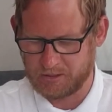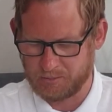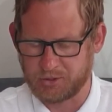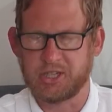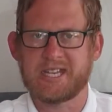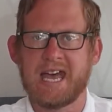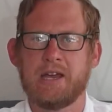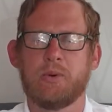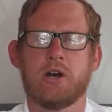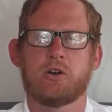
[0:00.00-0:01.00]
But
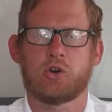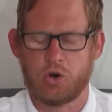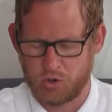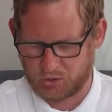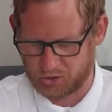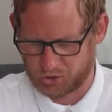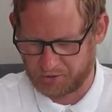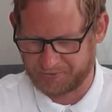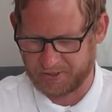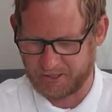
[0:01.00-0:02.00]
today we are called to
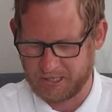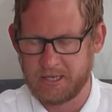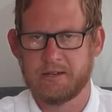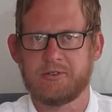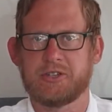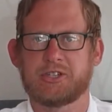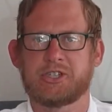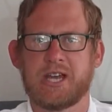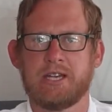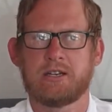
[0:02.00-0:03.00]
suffer for the
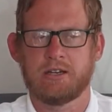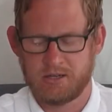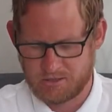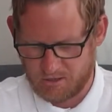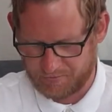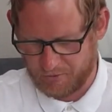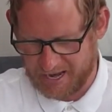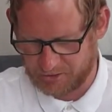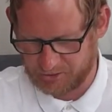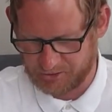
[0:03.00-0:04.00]
sake of
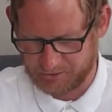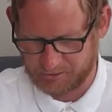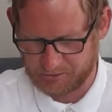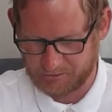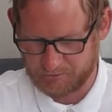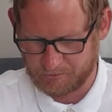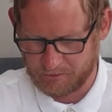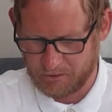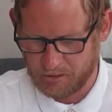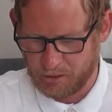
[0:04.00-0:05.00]
righteousness.
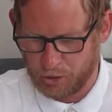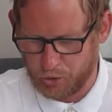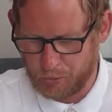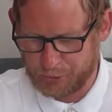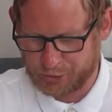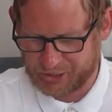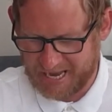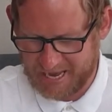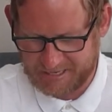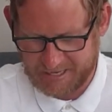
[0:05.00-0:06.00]
Luther
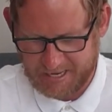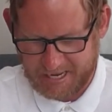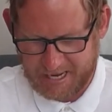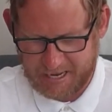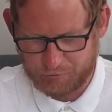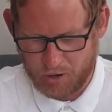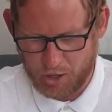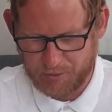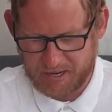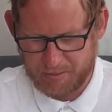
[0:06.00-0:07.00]
said he had
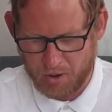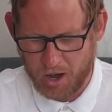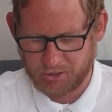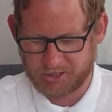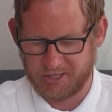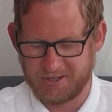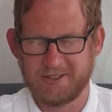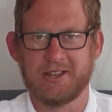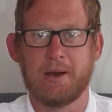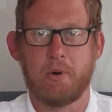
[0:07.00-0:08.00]
rather be a martyr
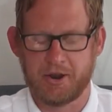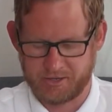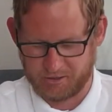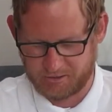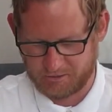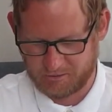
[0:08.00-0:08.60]
than a monarch.